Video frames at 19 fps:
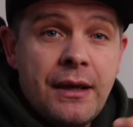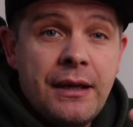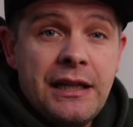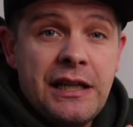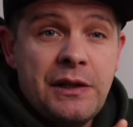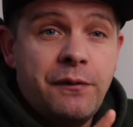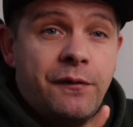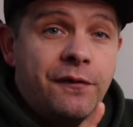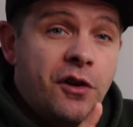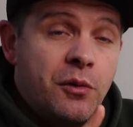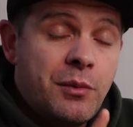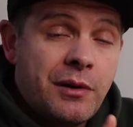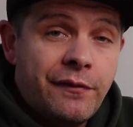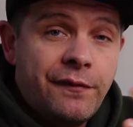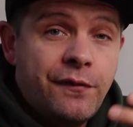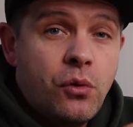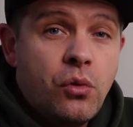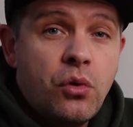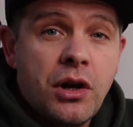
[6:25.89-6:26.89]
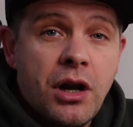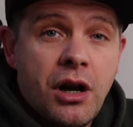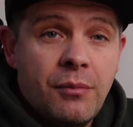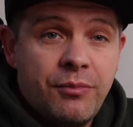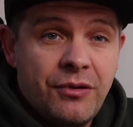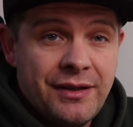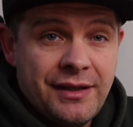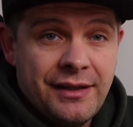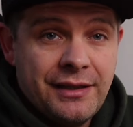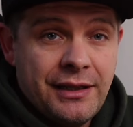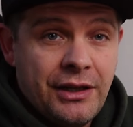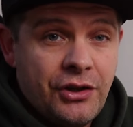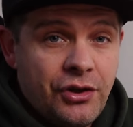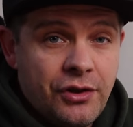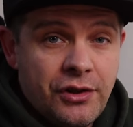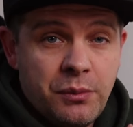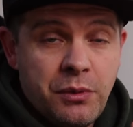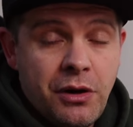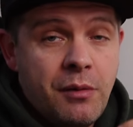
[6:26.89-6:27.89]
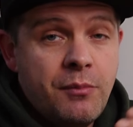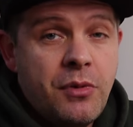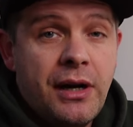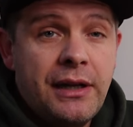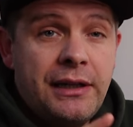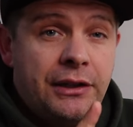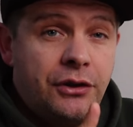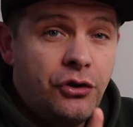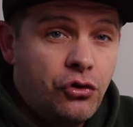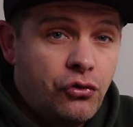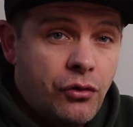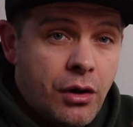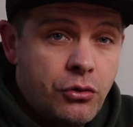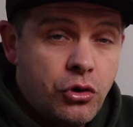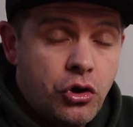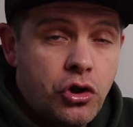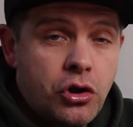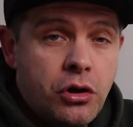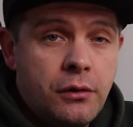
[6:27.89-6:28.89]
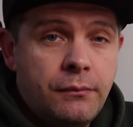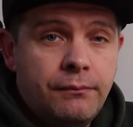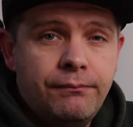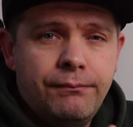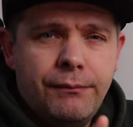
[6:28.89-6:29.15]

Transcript: is for filming full car presentations where I might need a drone shot,